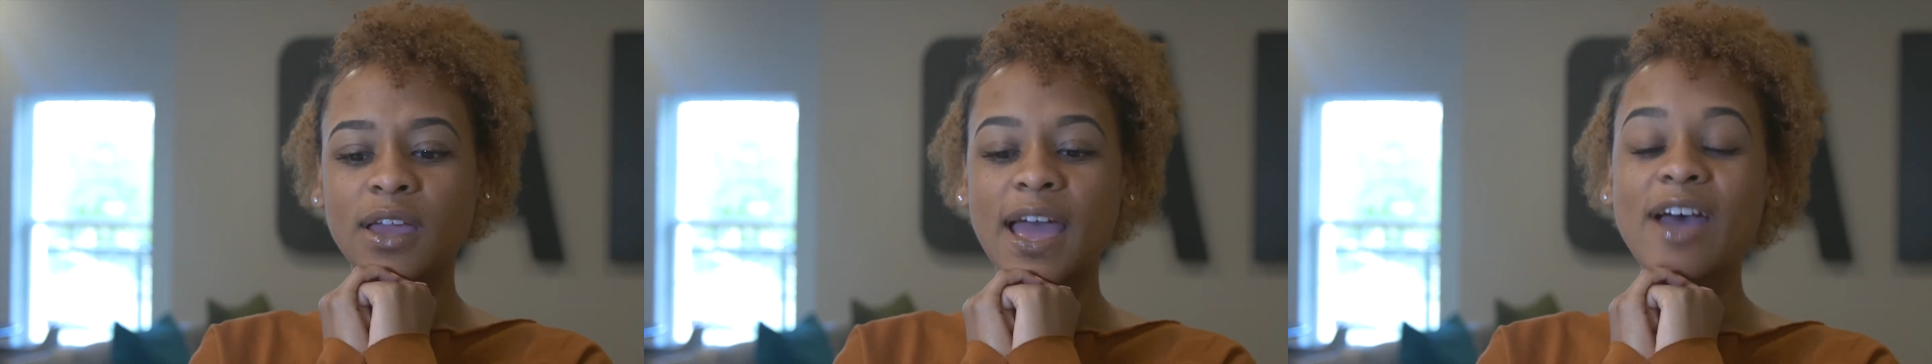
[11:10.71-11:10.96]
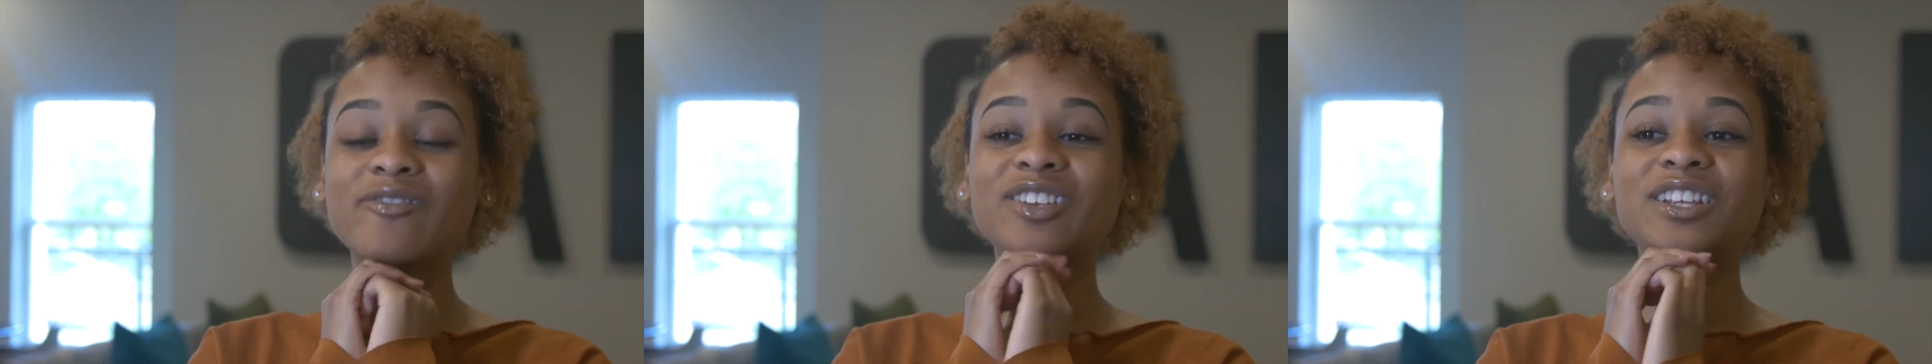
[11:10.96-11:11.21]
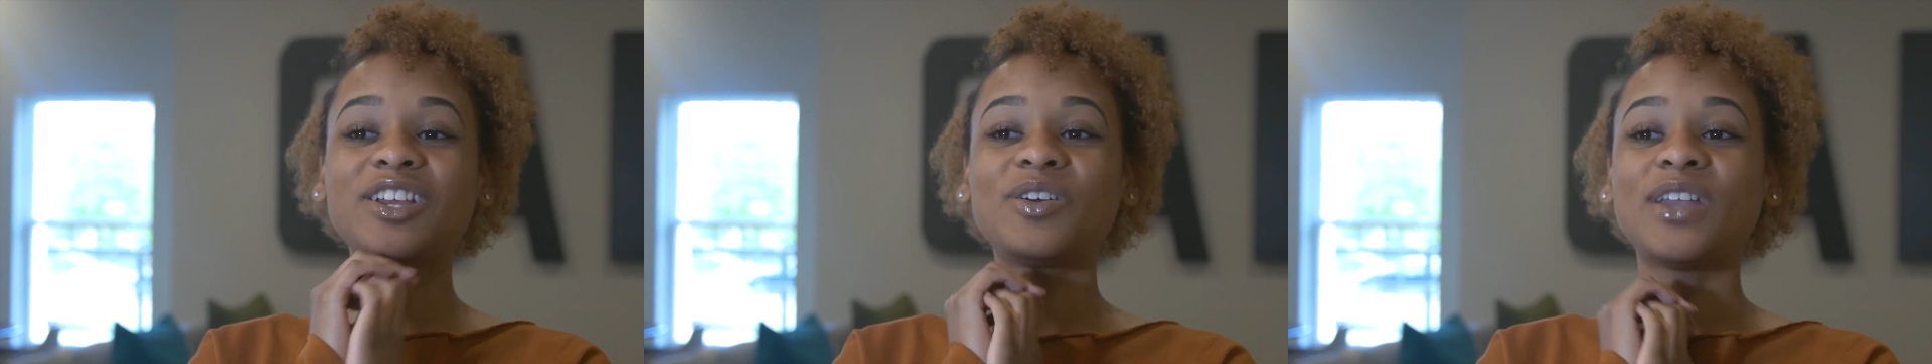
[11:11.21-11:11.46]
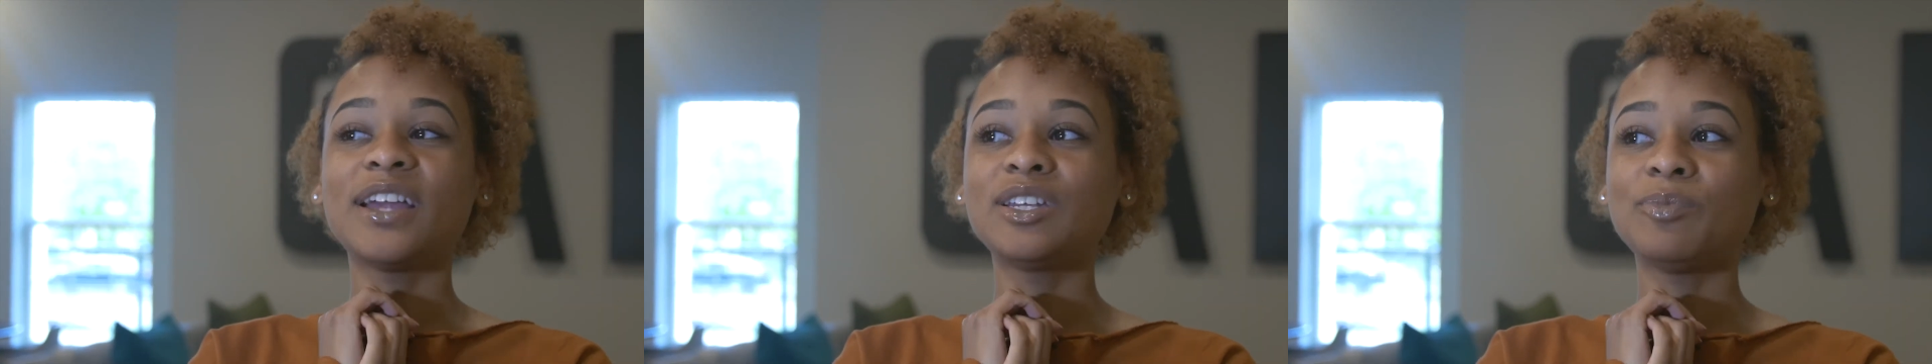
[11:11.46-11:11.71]
I really
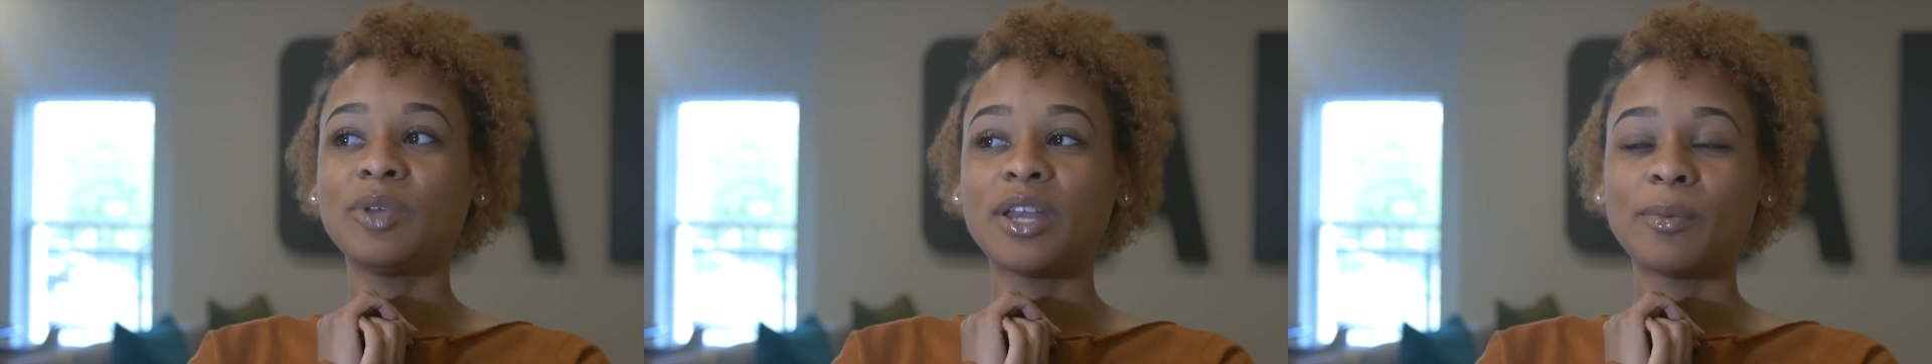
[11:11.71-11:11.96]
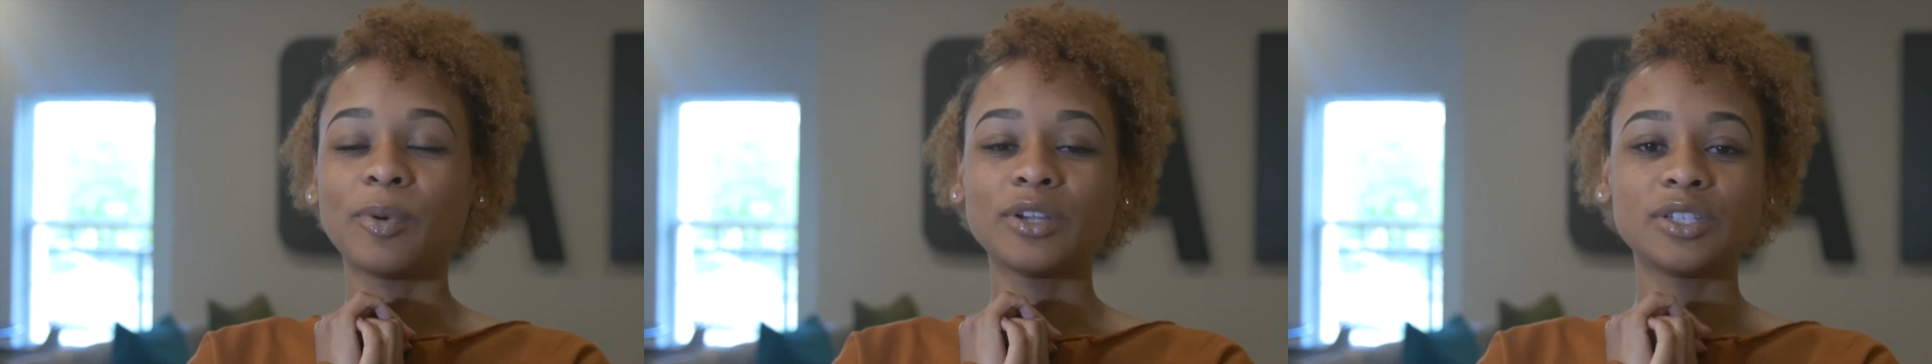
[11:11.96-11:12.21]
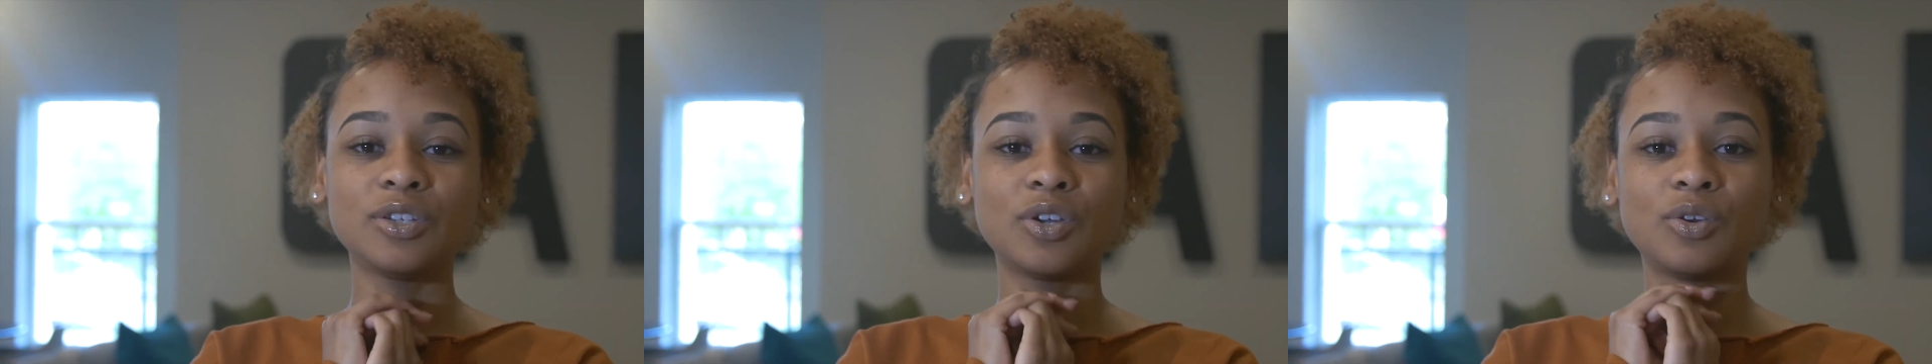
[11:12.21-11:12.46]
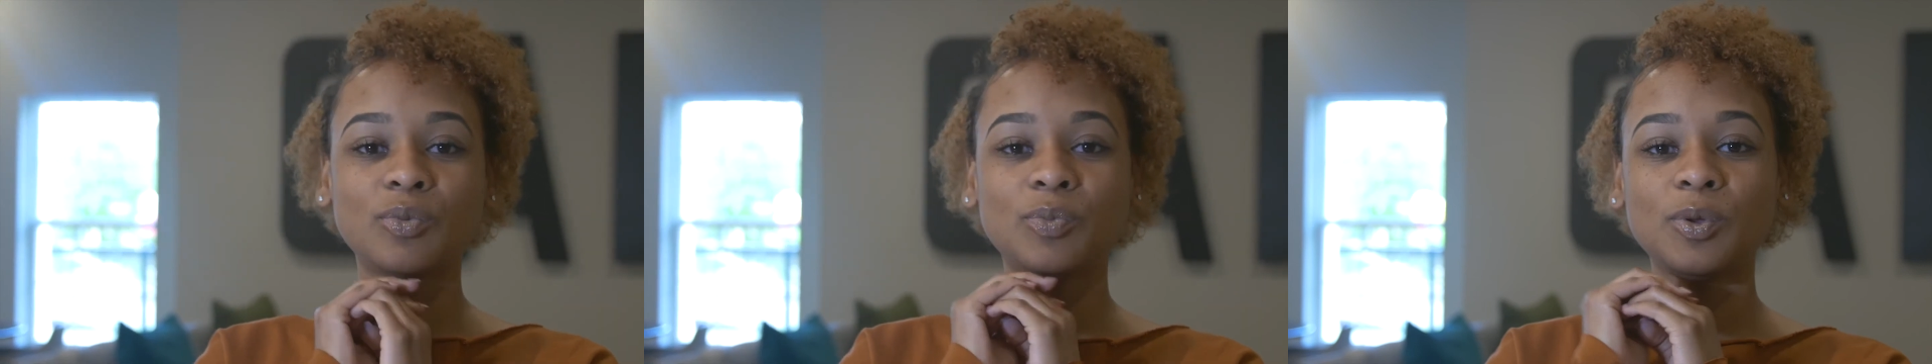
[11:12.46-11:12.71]
don't like to be that person, you know,